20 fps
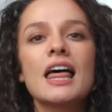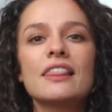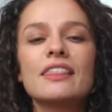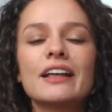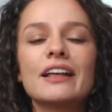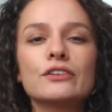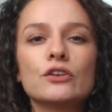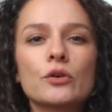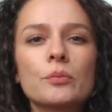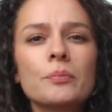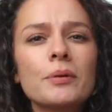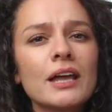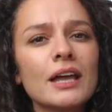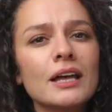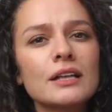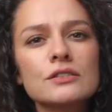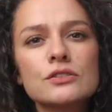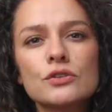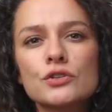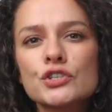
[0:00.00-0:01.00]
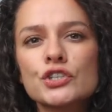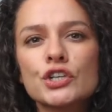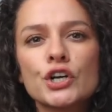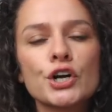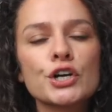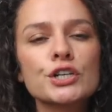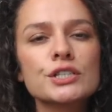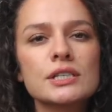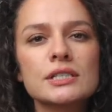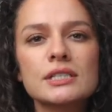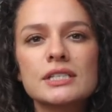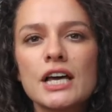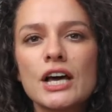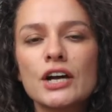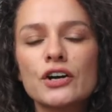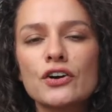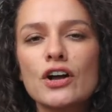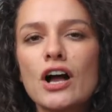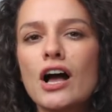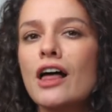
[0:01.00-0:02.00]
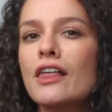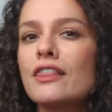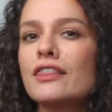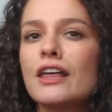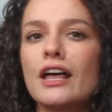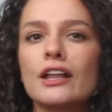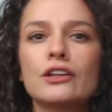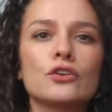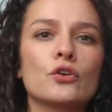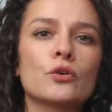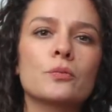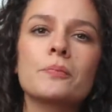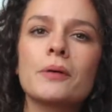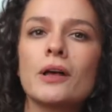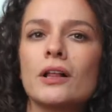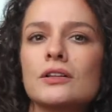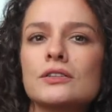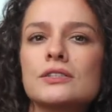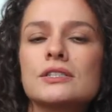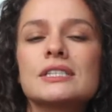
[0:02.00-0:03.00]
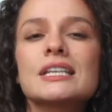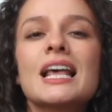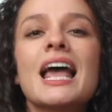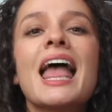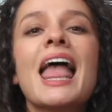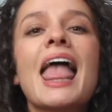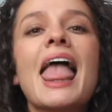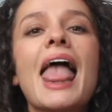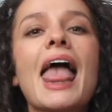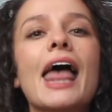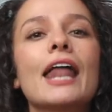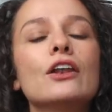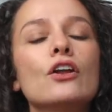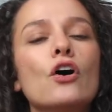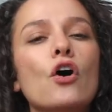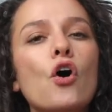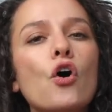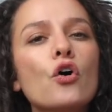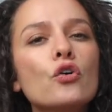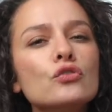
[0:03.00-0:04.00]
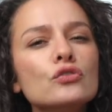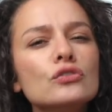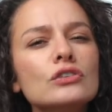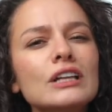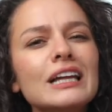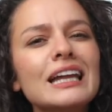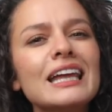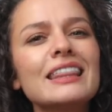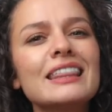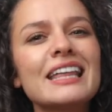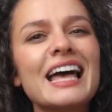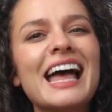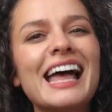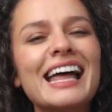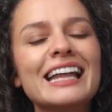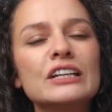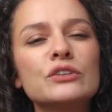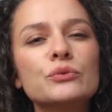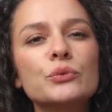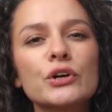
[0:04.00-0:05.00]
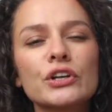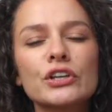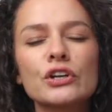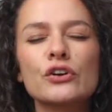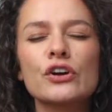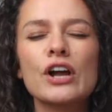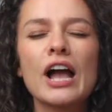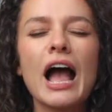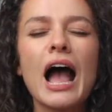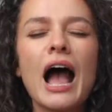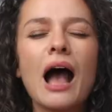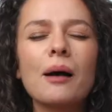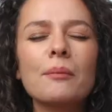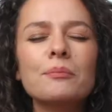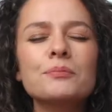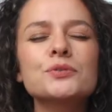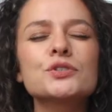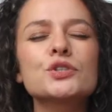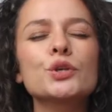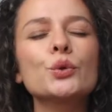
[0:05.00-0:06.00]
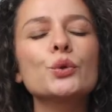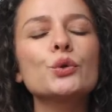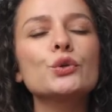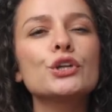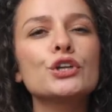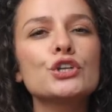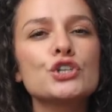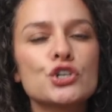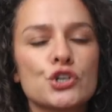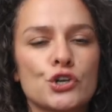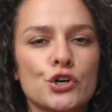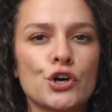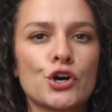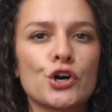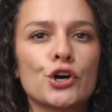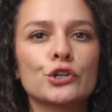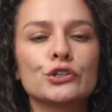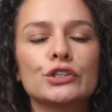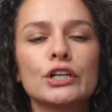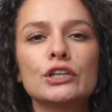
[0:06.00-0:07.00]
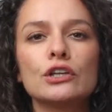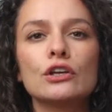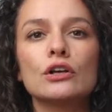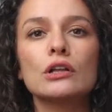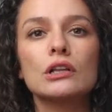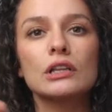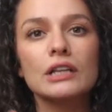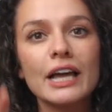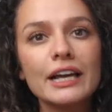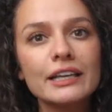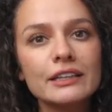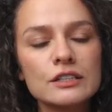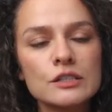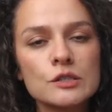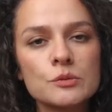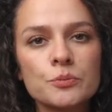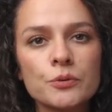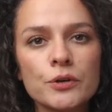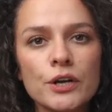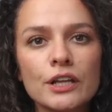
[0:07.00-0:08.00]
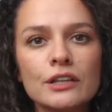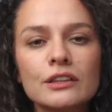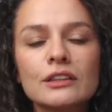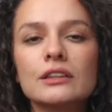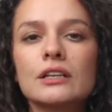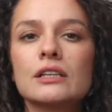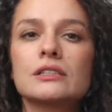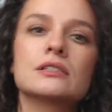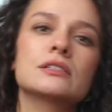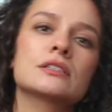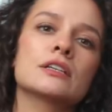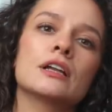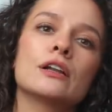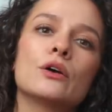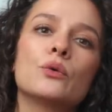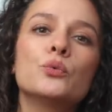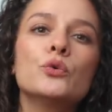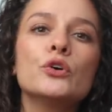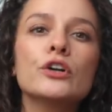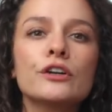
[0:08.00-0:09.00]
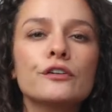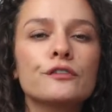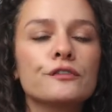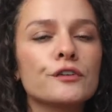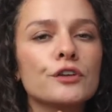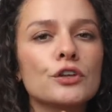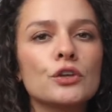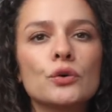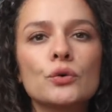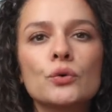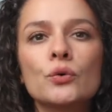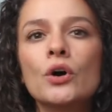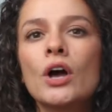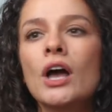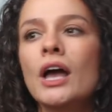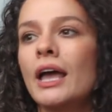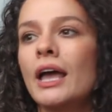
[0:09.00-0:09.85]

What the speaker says: then your pants, your skirts, etc., then your belts. And only then, when you're absolutely sure that you like this print, this is gonna work for you,